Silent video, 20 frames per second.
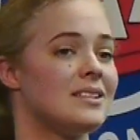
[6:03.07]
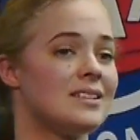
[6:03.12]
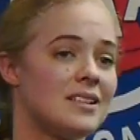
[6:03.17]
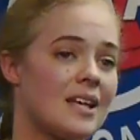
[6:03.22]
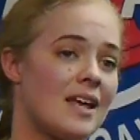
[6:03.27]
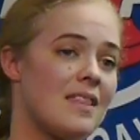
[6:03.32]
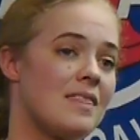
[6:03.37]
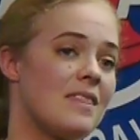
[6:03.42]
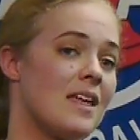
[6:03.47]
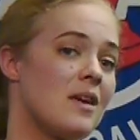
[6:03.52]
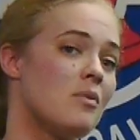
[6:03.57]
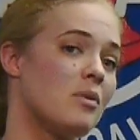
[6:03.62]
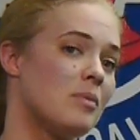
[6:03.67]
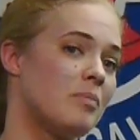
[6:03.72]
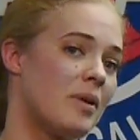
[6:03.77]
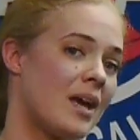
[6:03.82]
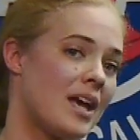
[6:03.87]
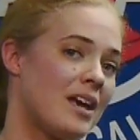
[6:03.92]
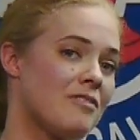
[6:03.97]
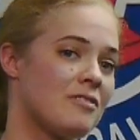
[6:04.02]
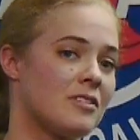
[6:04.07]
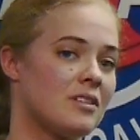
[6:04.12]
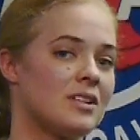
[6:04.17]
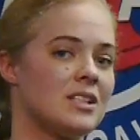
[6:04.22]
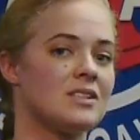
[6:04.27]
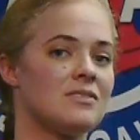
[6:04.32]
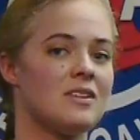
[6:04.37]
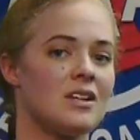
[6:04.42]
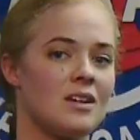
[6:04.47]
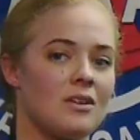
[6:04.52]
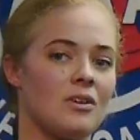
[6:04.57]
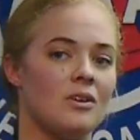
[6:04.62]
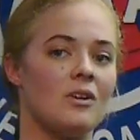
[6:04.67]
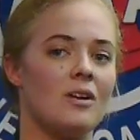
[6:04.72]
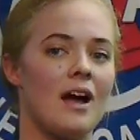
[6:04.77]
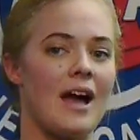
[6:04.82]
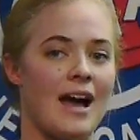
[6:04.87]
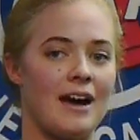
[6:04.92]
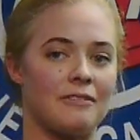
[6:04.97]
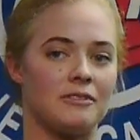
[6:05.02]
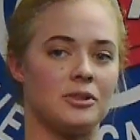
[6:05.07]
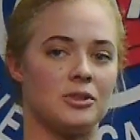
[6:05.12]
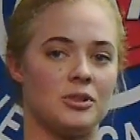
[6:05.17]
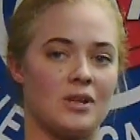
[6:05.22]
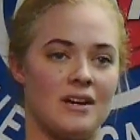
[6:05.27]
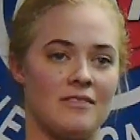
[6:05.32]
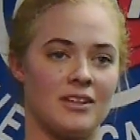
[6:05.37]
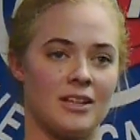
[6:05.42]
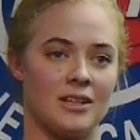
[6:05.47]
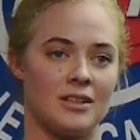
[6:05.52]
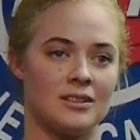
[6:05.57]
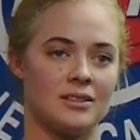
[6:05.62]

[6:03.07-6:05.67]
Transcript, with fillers: said they would pay for this vehicle after driving.